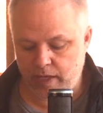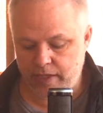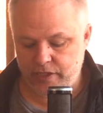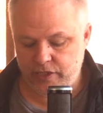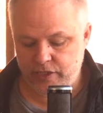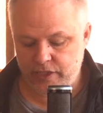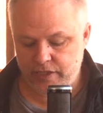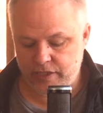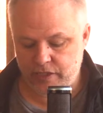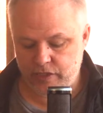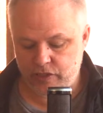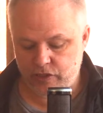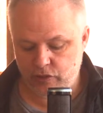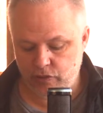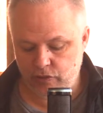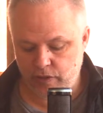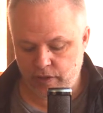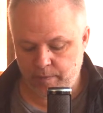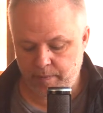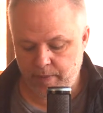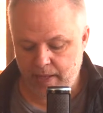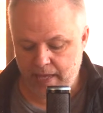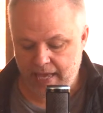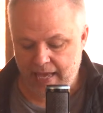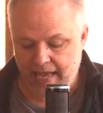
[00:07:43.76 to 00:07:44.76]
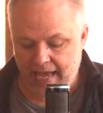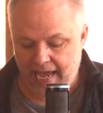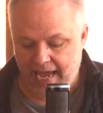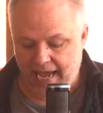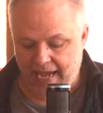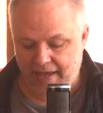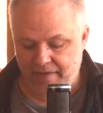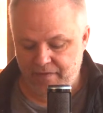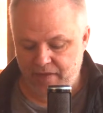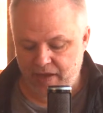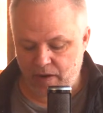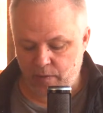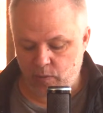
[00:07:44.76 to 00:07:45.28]
Jesus to them,
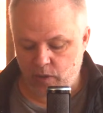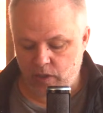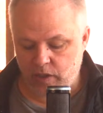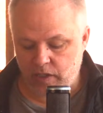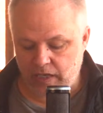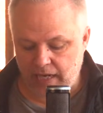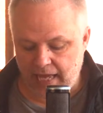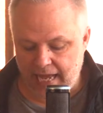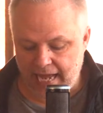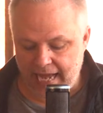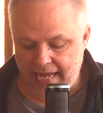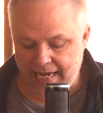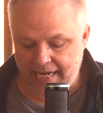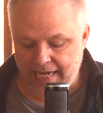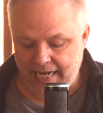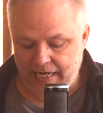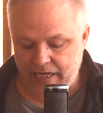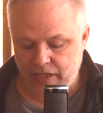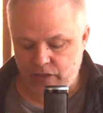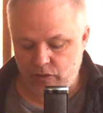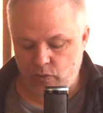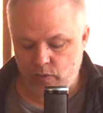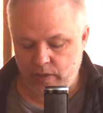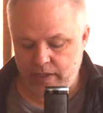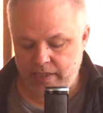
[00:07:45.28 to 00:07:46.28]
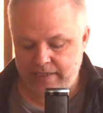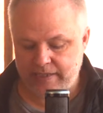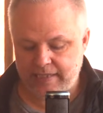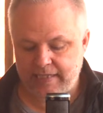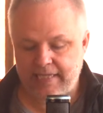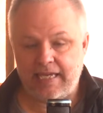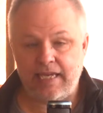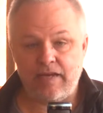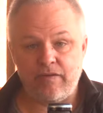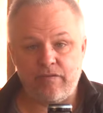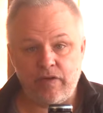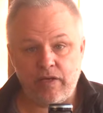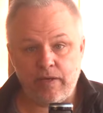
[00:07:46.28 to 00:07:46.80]
and they were glad and agreed to
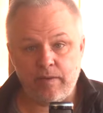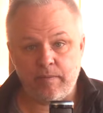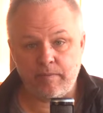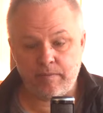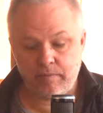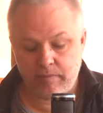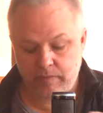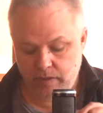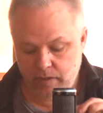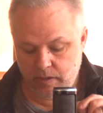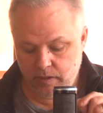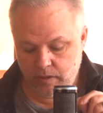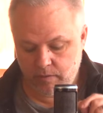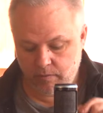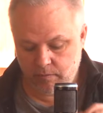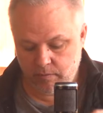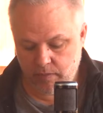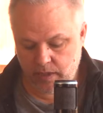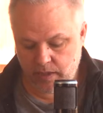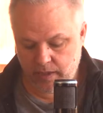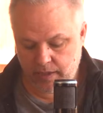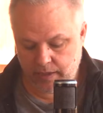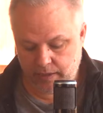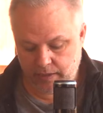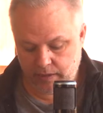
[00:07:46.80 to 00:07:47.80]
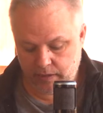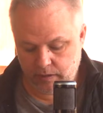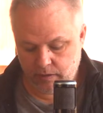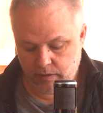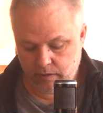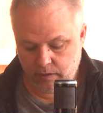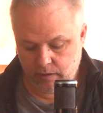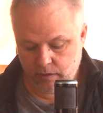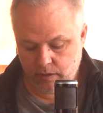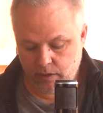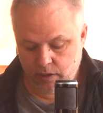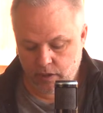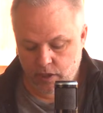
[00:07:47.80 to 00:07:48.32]
give him money.
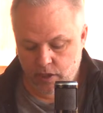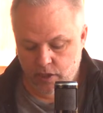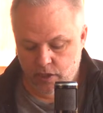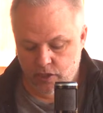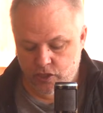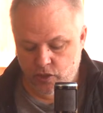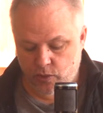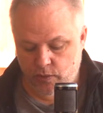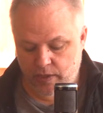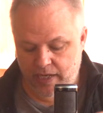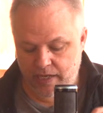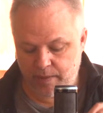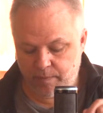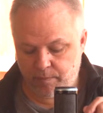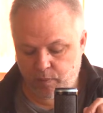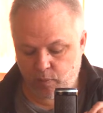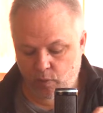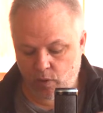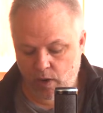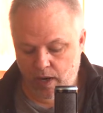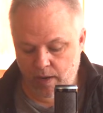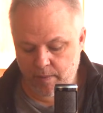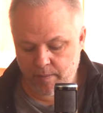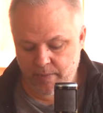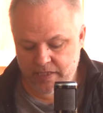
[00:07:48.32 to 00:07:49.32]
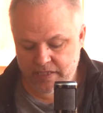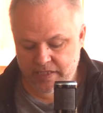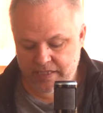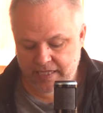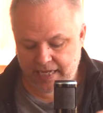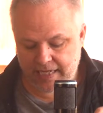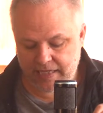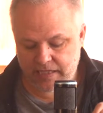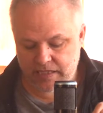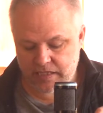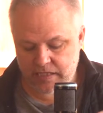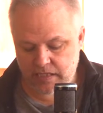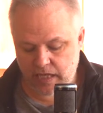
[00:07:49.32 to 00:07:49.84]
So he promised
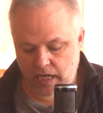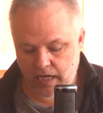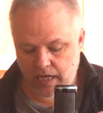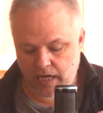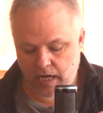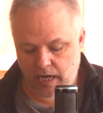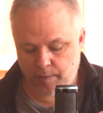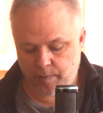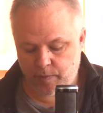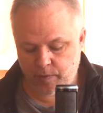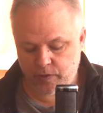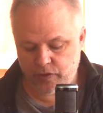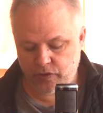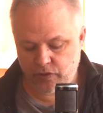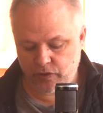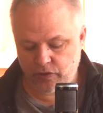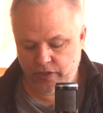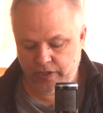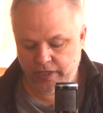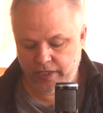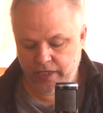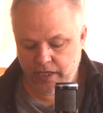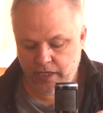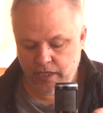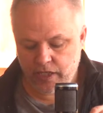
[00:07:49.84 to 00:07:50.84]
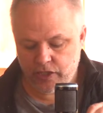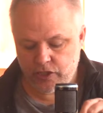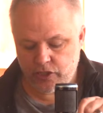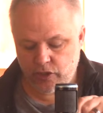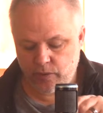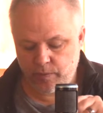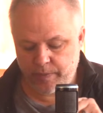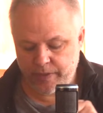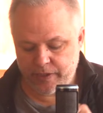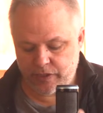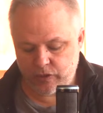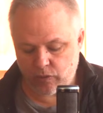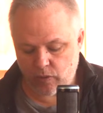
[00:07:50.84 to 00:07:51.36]
and sought opportunity
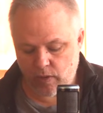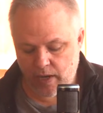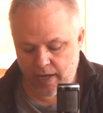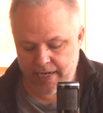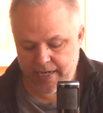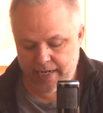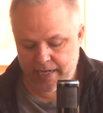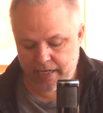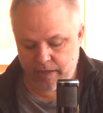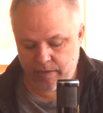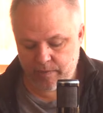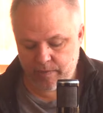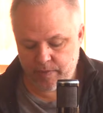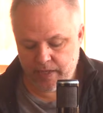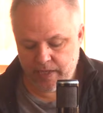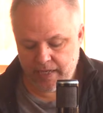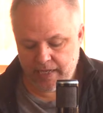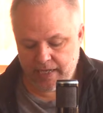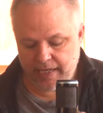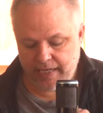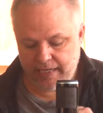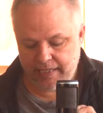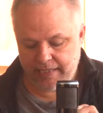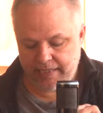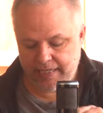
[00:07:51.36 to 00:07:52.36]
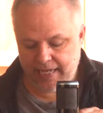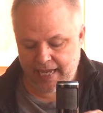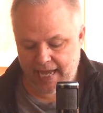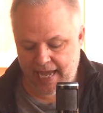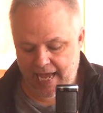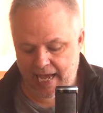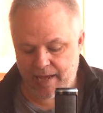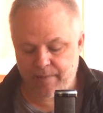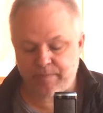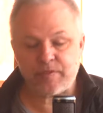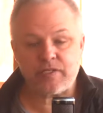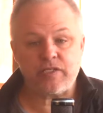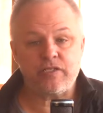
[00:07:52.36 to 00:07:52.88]
to betray him in the
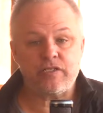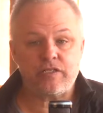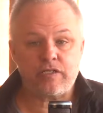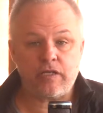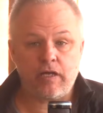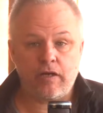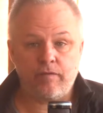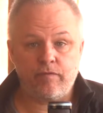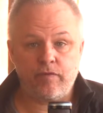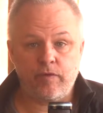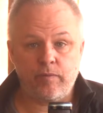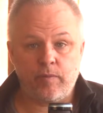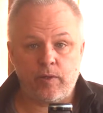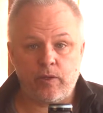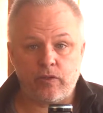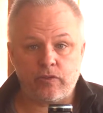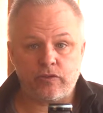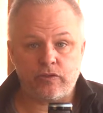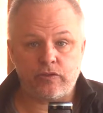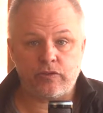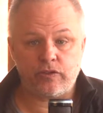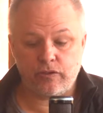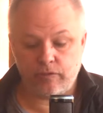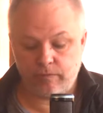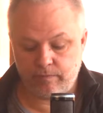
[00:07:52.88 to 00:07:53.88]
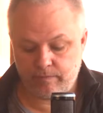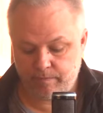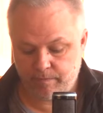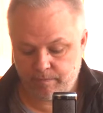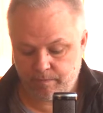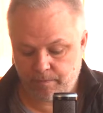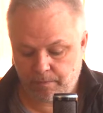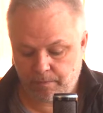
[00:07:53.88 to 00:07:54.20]
absence of the multitude.